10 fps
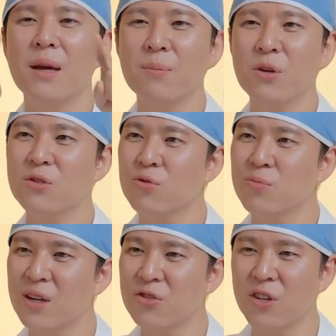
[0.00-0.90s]
A beautiful
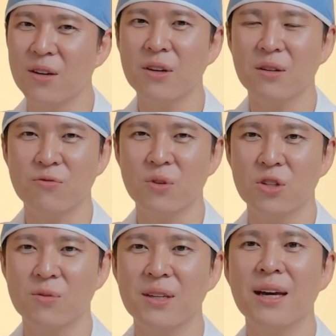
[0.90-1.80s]
butt should have enough
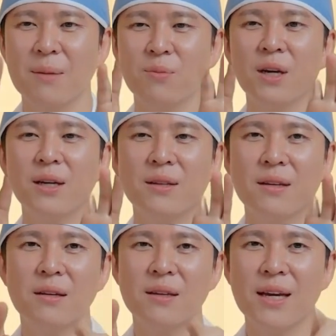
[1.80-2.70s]
volume in the hip line
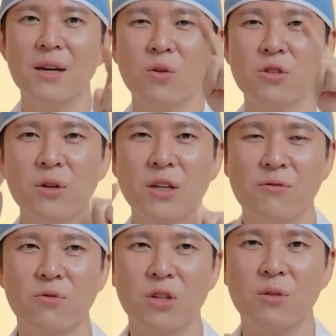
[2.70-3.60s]
and also
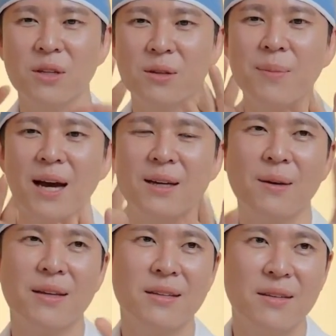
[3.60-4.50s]
enough volume in the
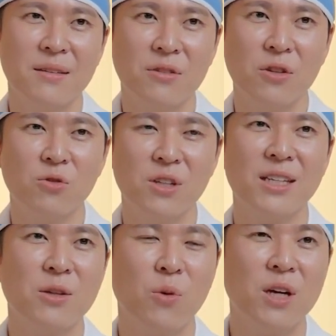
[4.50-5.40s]
back to
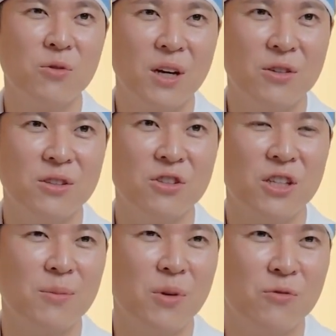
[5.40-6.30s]
create a well-rounded
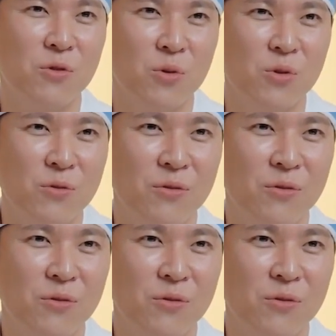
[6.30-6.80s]
shape overall.